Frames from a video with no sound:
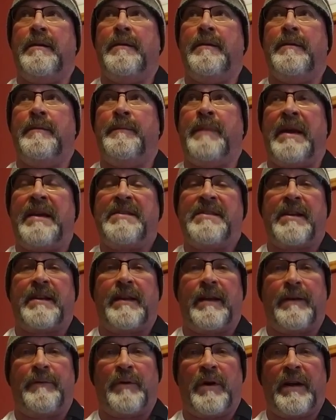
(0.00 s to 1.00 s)

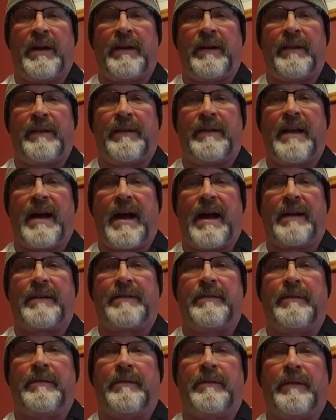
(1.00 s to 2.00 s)
basically I went into the
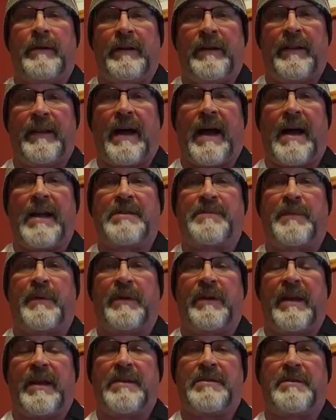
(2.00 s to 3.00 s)

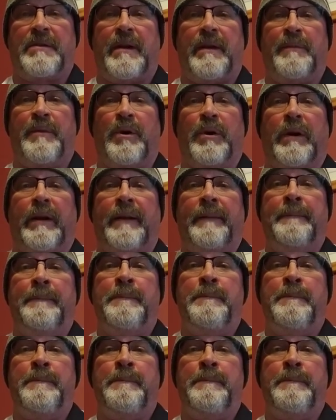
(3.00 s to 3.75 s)
hospital yesterday morning.